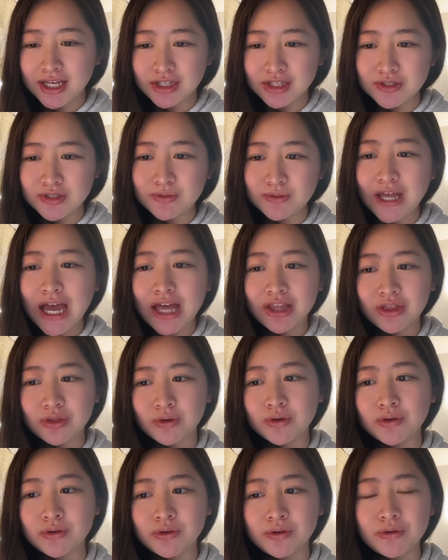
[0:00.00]
do that
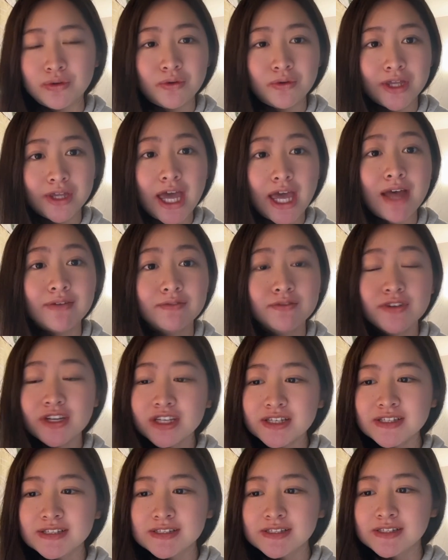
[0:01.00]
through
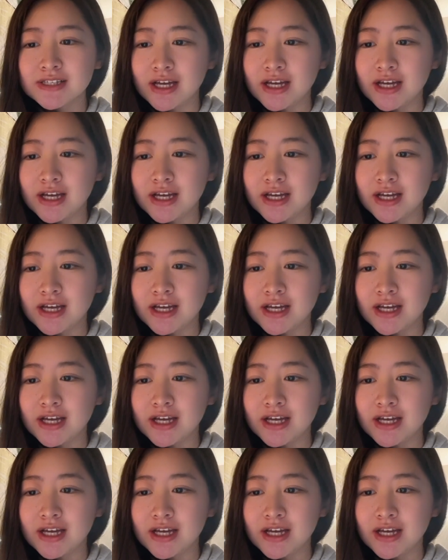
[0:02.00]
Canvas.